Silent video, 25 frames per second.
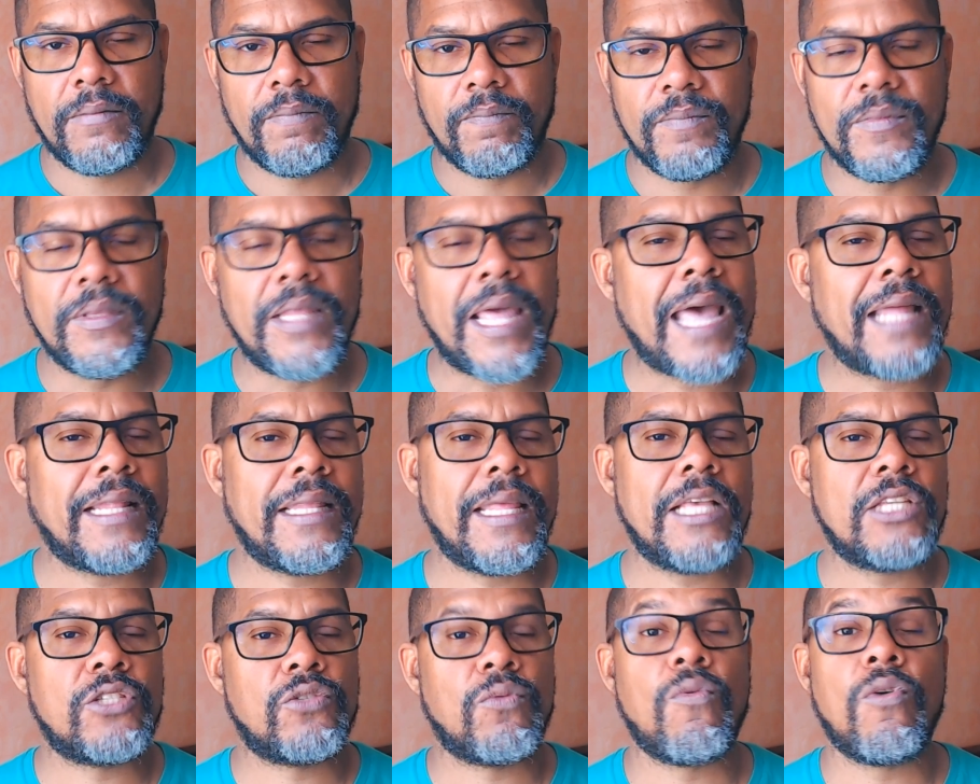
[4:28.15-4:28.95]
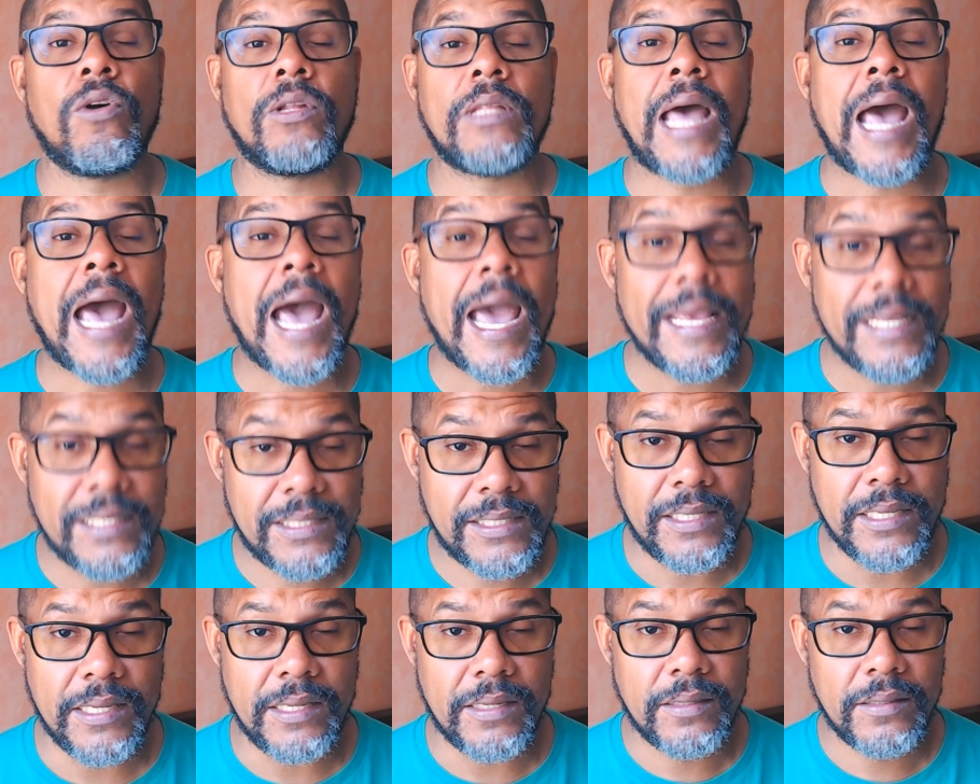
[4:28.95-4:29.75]
That is what I
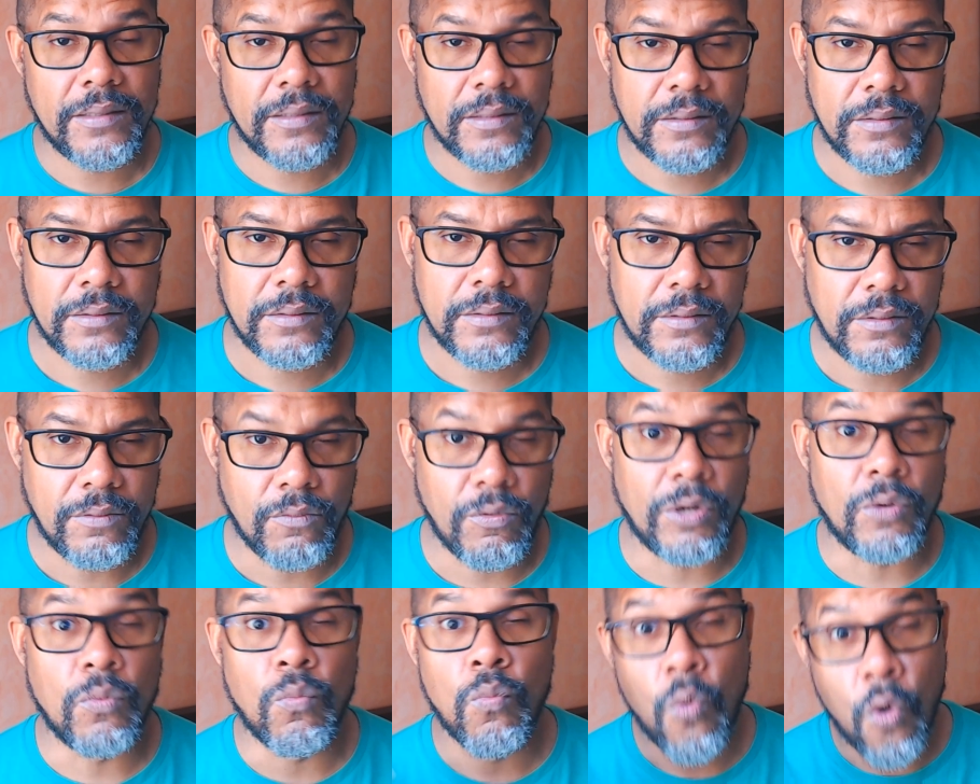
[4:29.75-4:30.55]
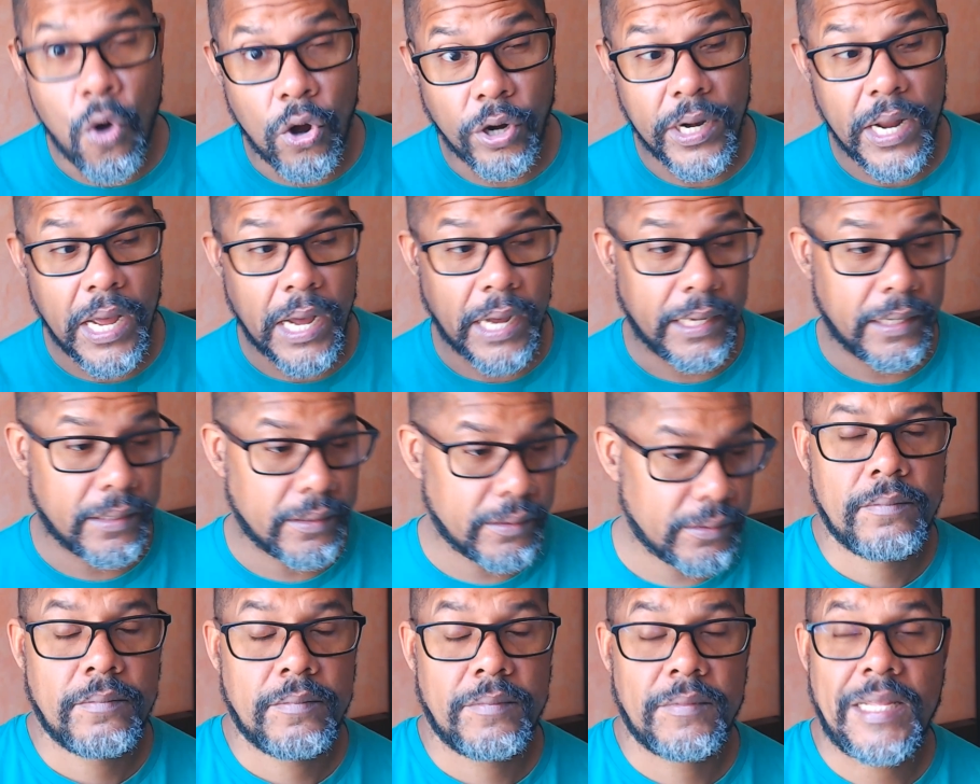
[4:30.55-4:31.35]
see with one eye.
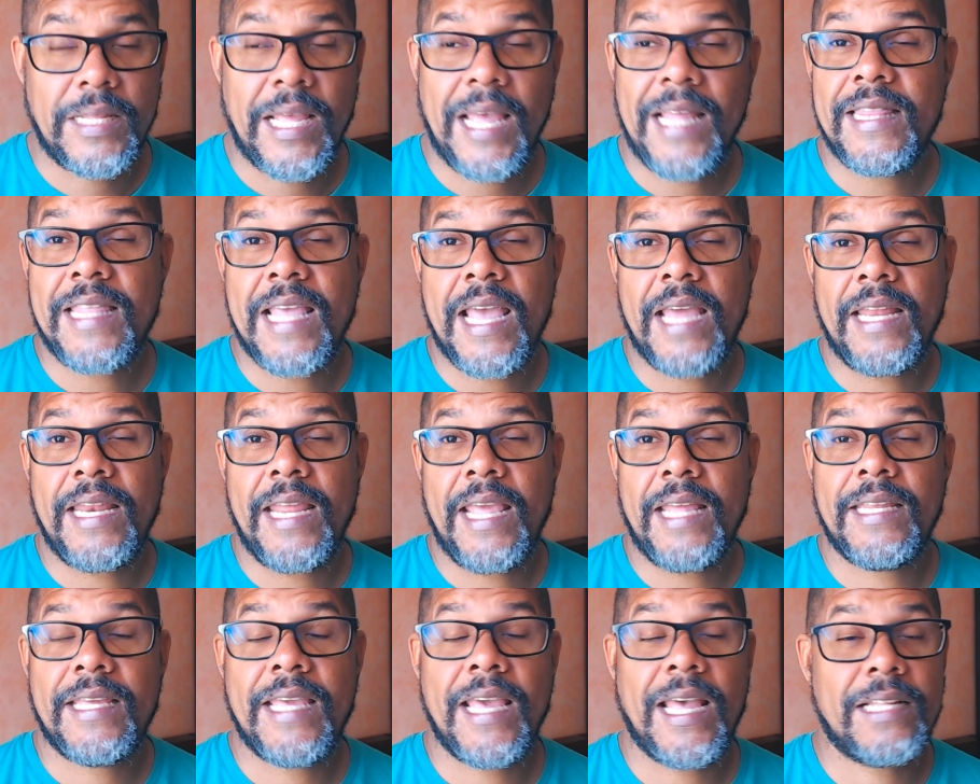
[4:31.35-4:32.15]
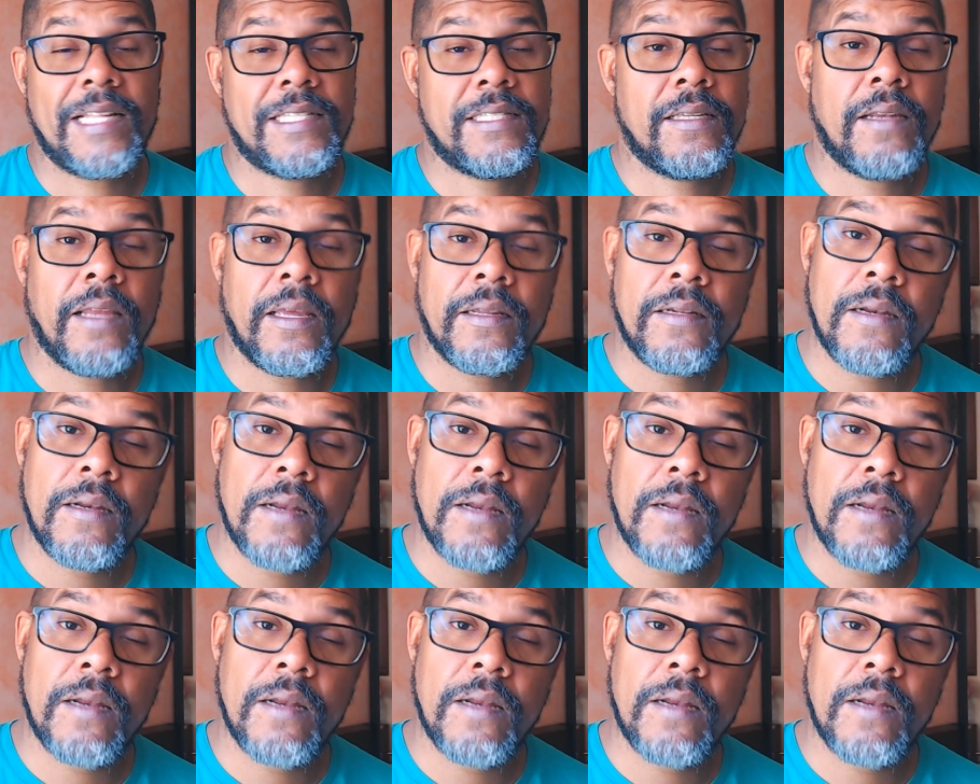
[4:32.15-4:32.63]
And then it gets a little